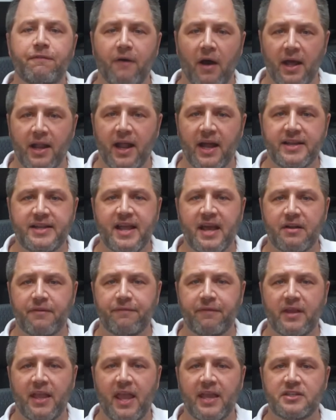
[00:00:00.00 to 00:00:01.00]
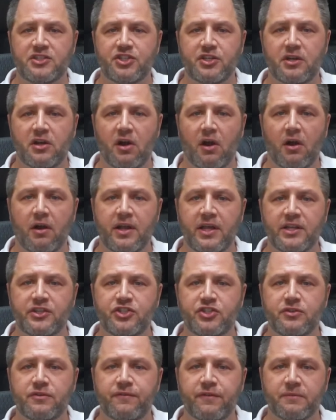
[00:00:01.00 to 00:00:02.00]
an identification card
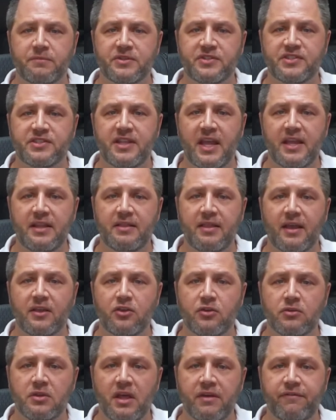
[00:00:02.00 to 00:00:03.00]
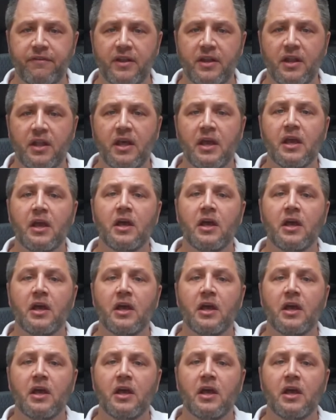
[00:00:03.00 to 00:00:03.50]
issued from the state that you live in.